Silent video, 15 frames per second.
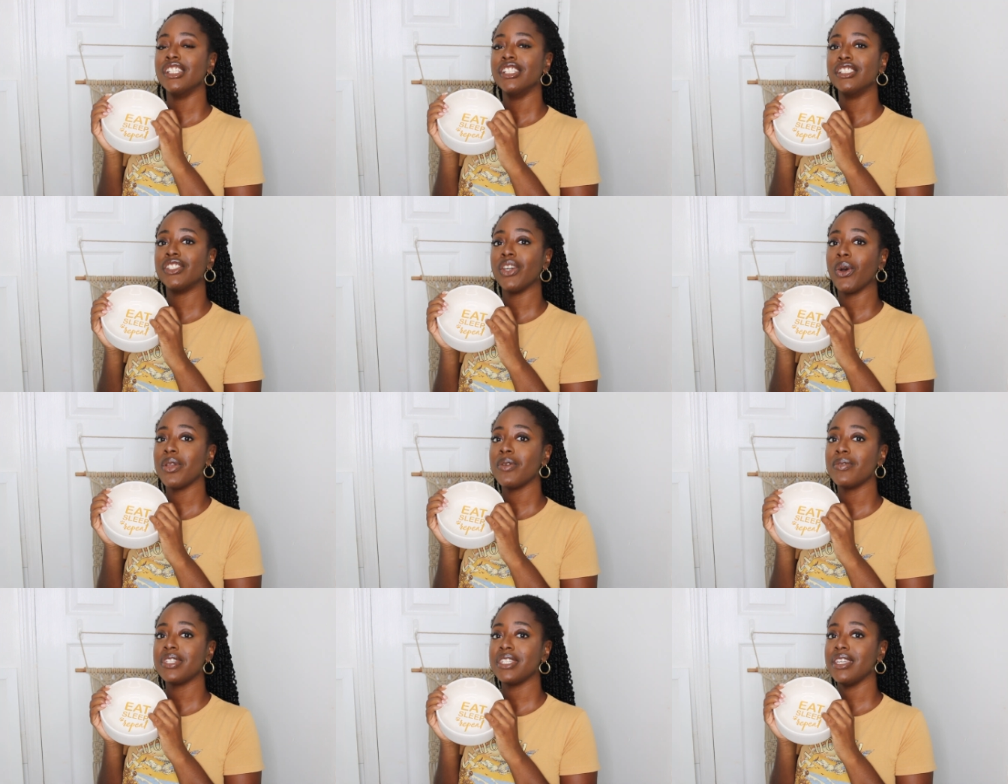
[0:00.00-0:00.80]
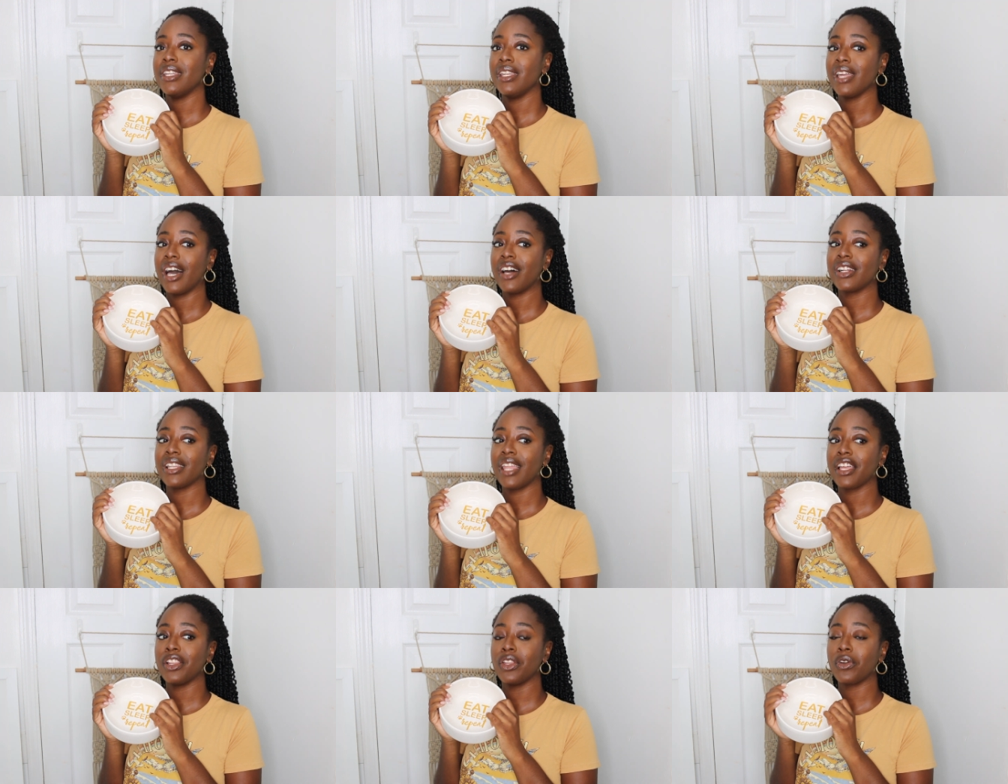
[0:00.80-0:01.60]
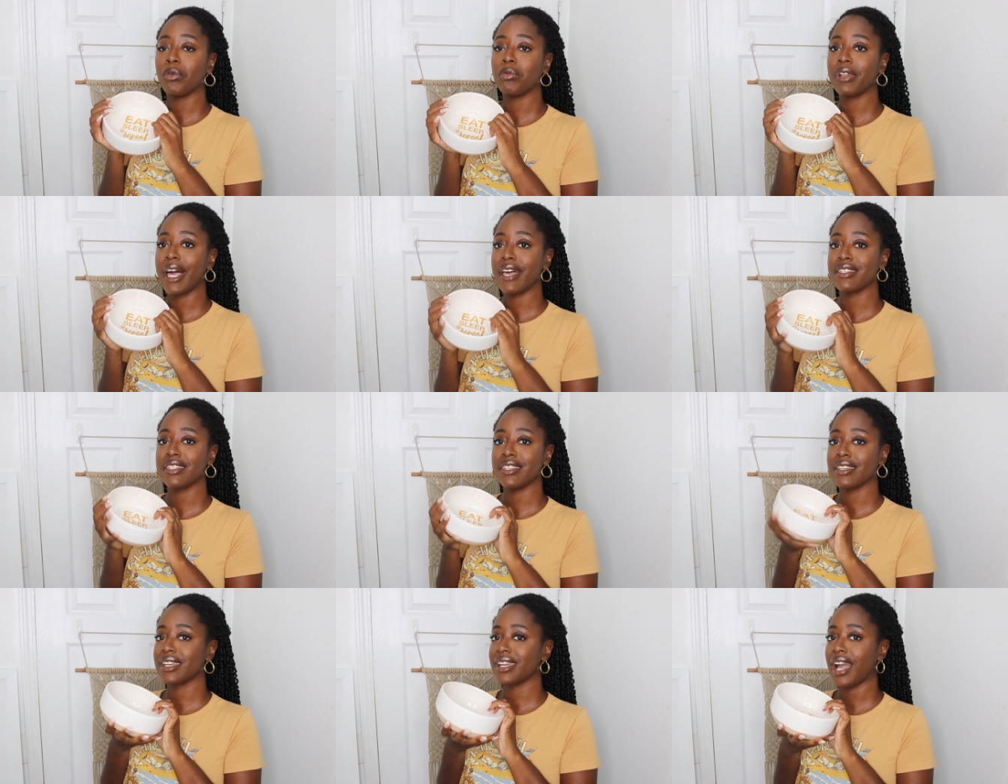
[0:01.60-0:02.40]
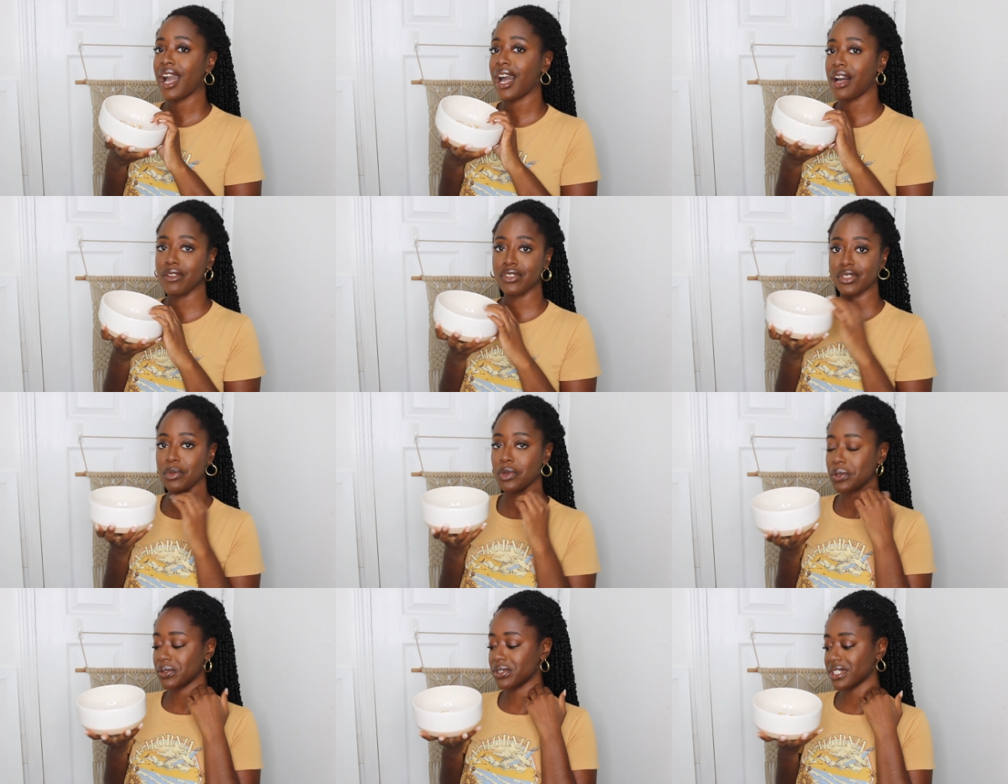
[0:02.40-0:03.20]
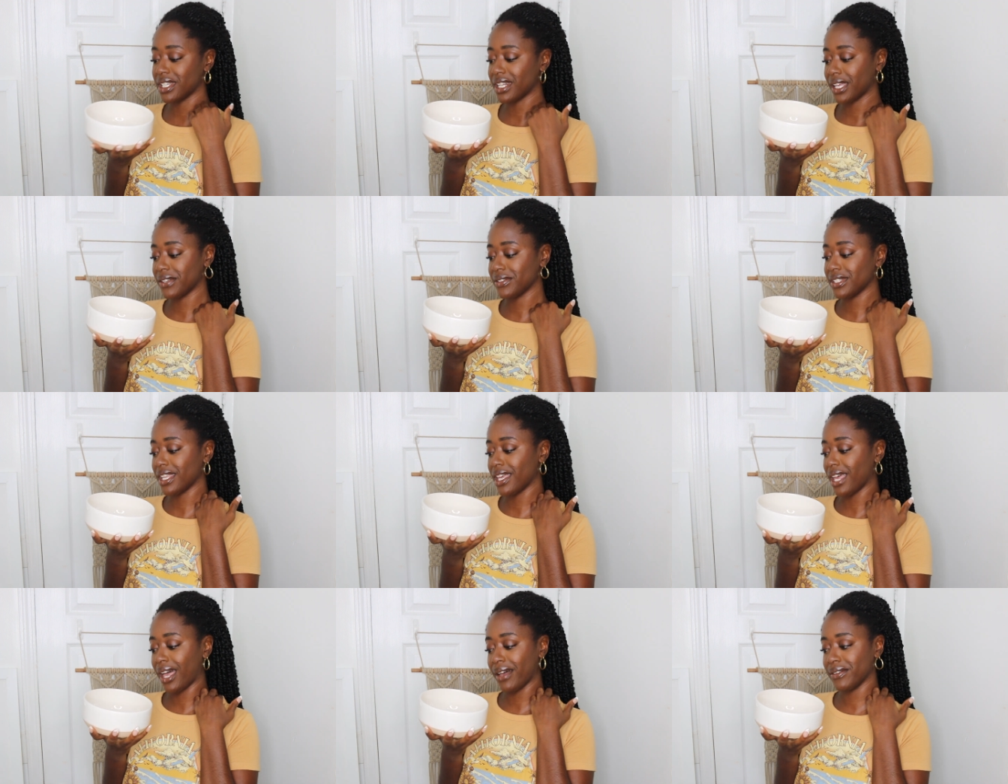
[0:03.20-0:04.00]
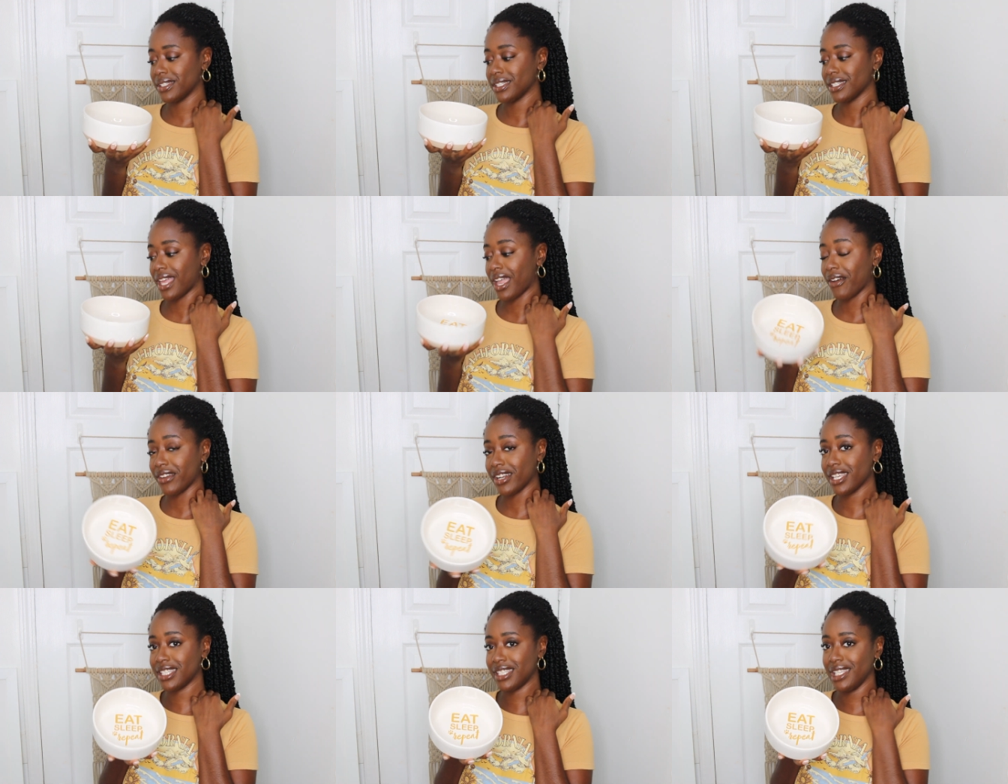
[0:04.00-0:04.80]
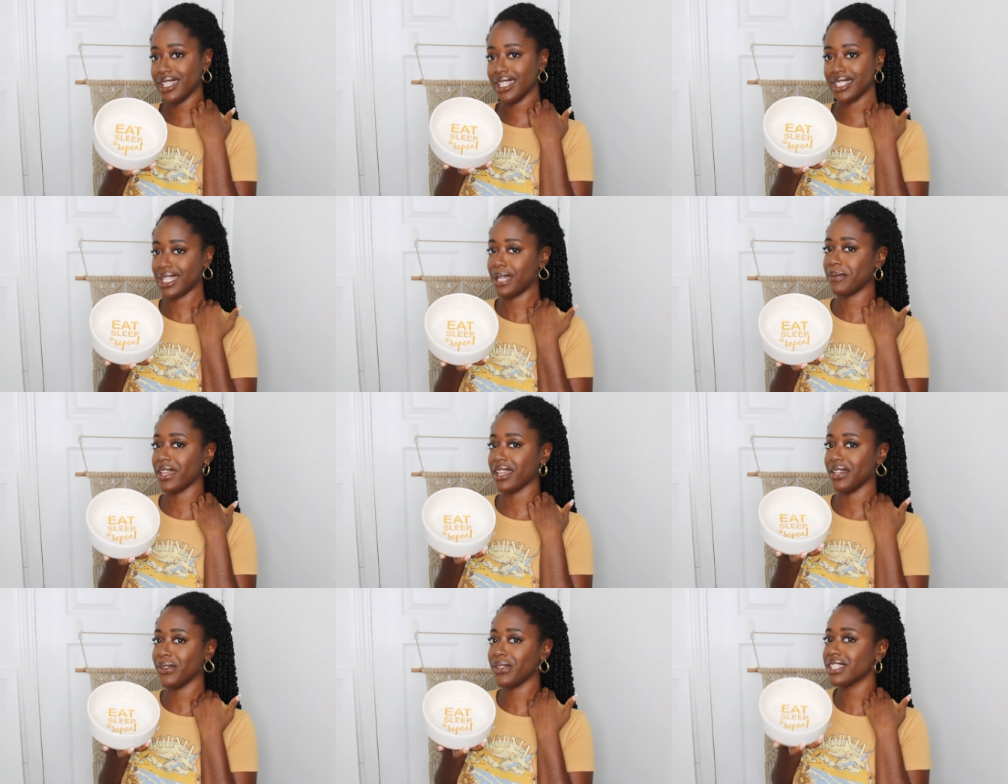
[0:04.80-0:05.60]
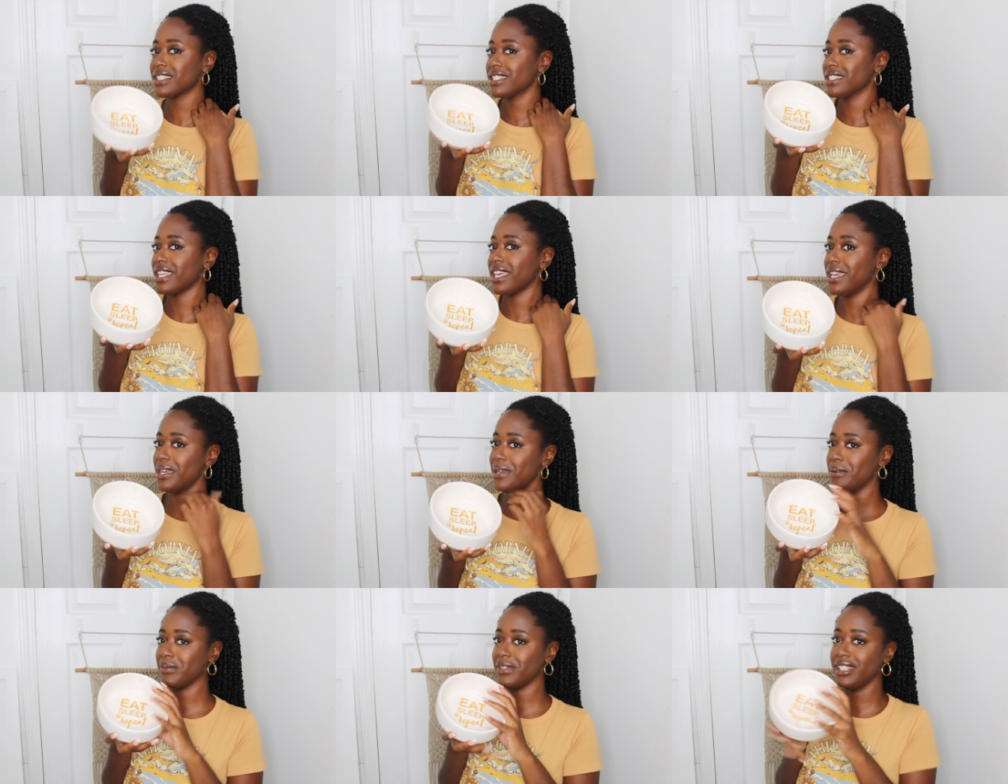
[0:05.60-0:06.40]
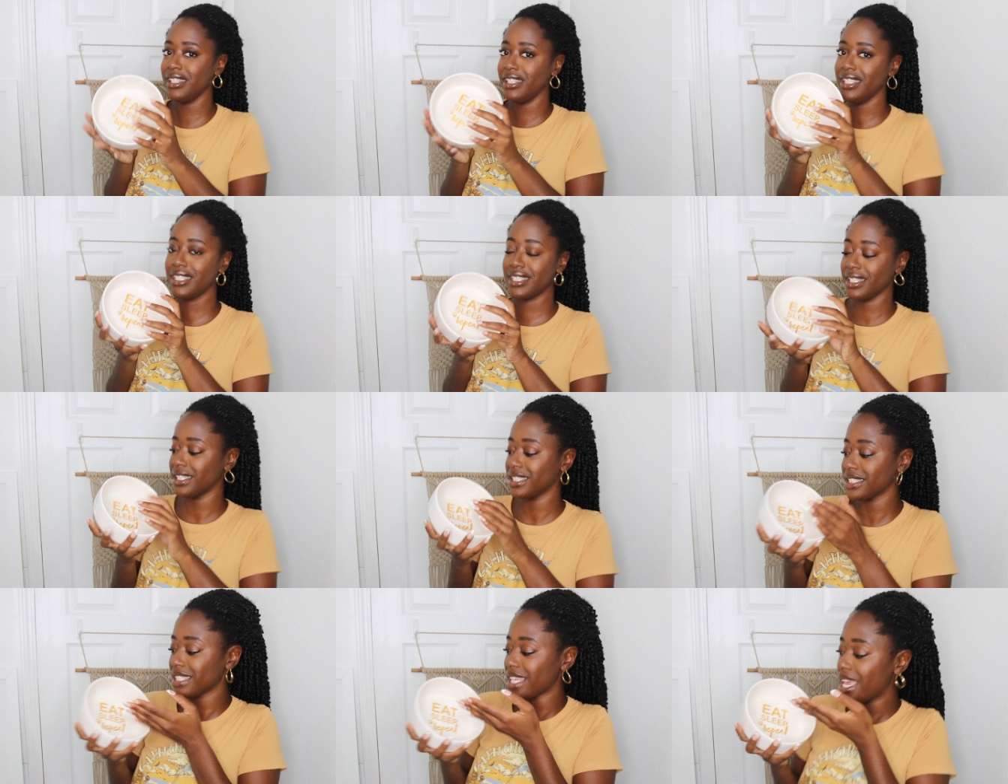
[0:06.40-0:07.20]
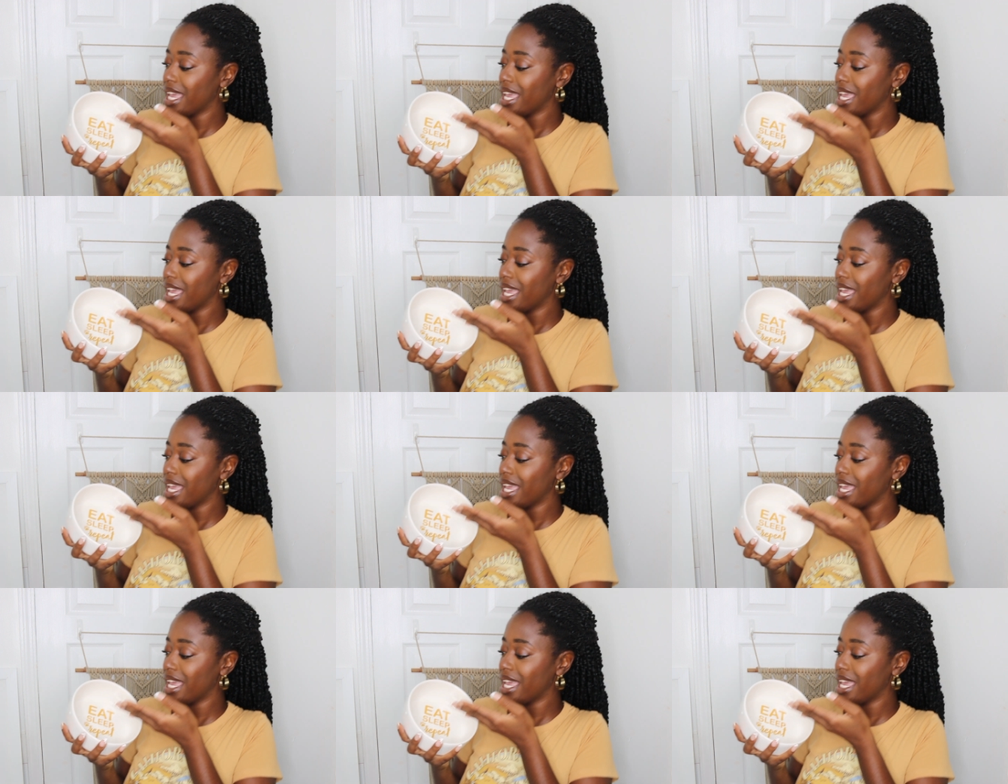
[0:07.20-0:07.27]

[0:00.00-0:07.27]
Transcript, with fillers: So he was eating out of like little plastic house bowls and I, I was like, when I seen this, I'm like, no, this is him. He needs this.